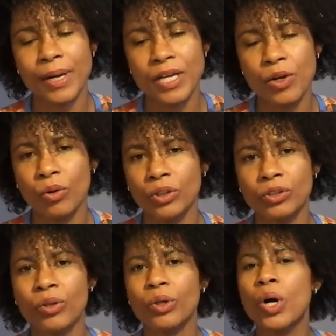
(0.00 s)
my
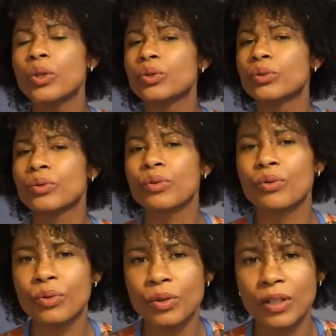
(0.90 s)
country or go to
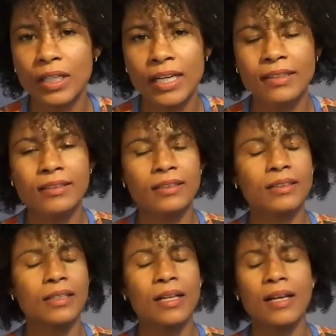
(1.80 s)
Google and
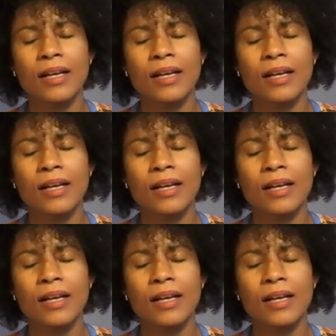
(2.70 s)
uh,